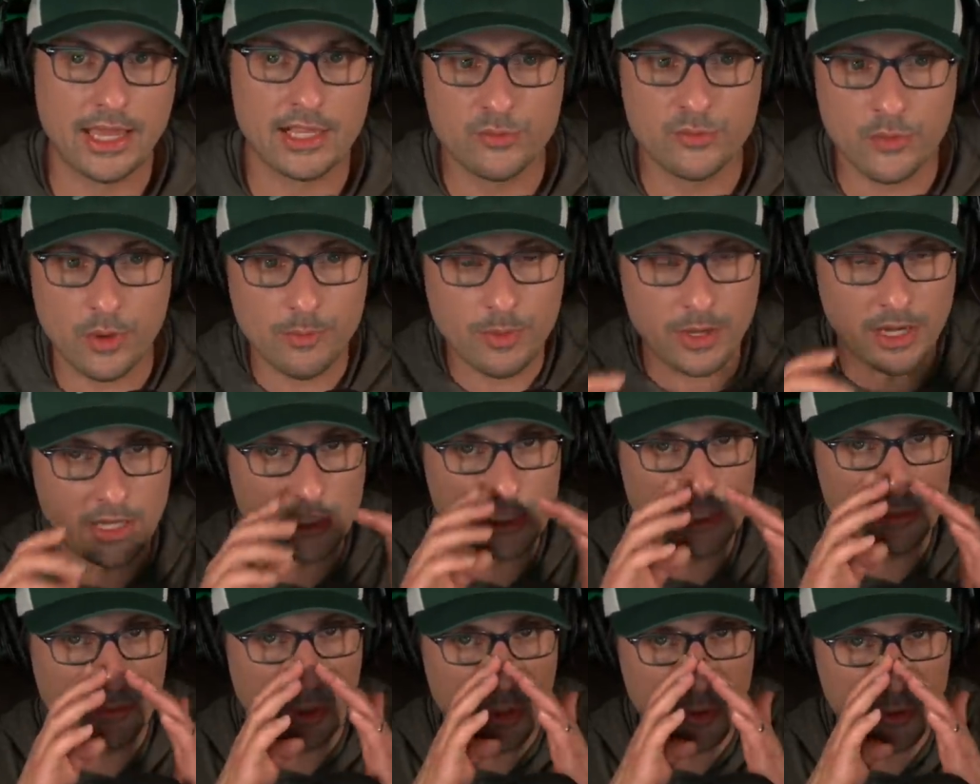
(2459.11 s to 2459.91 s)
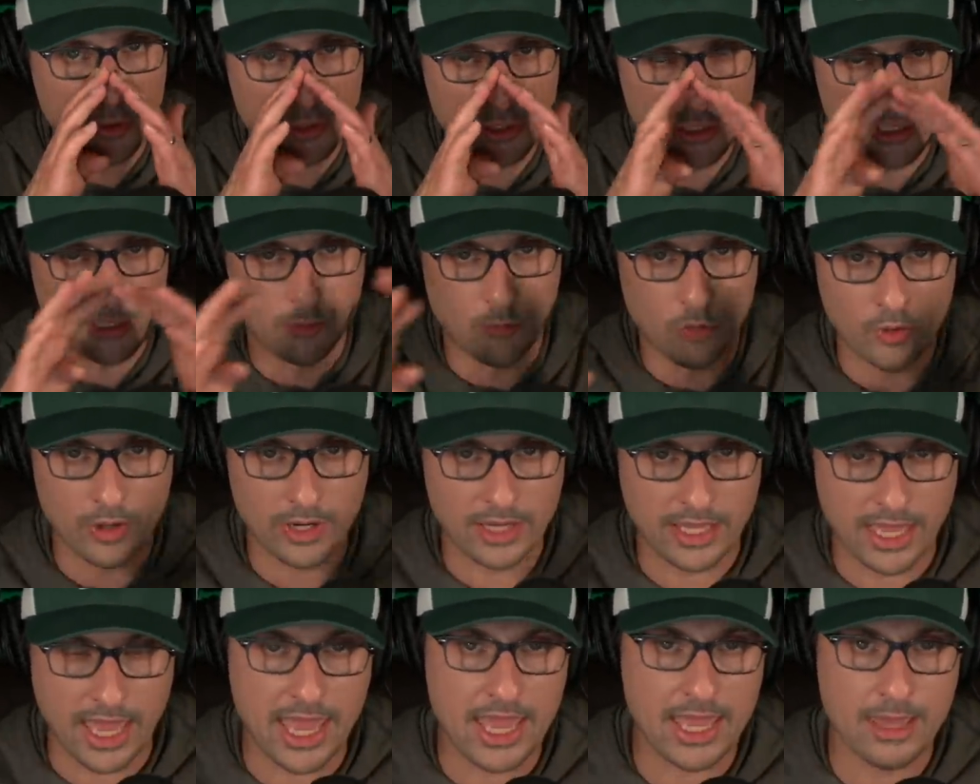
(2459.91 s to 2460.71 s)
As we've been exposed to more
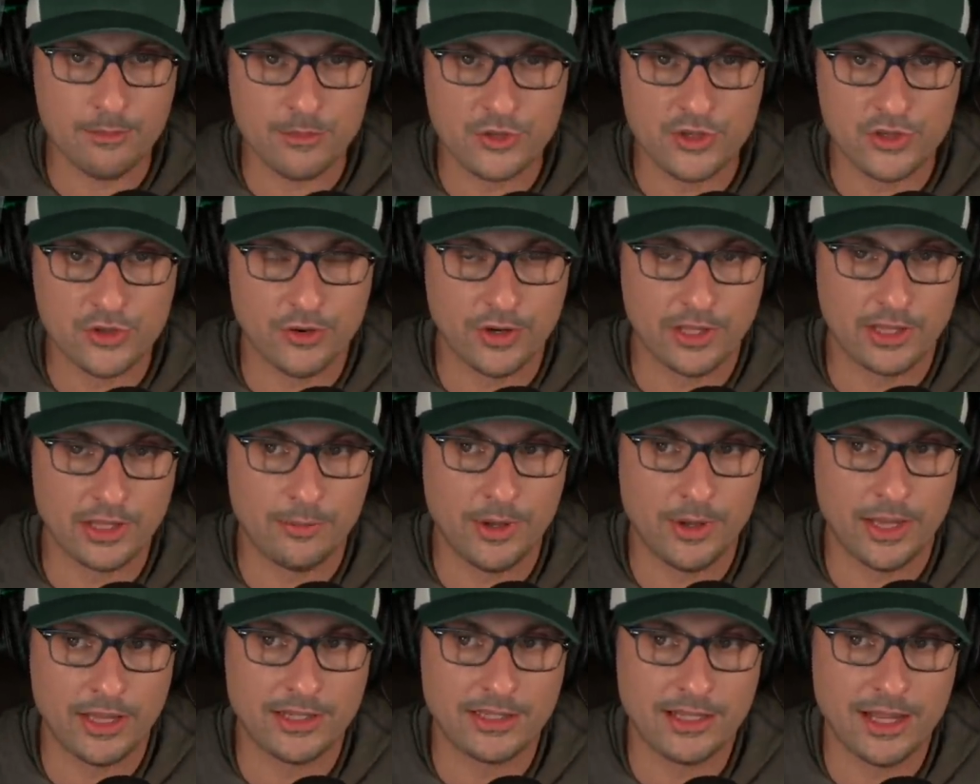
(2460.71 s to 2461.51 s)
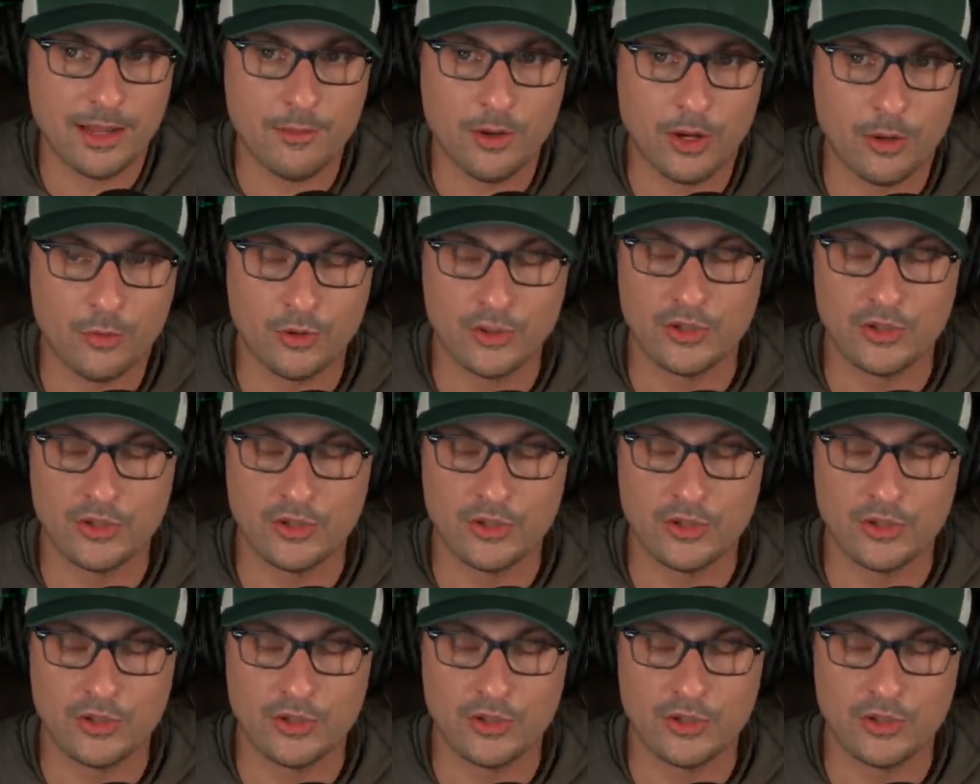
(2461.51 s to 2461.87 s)
games during the pandemic,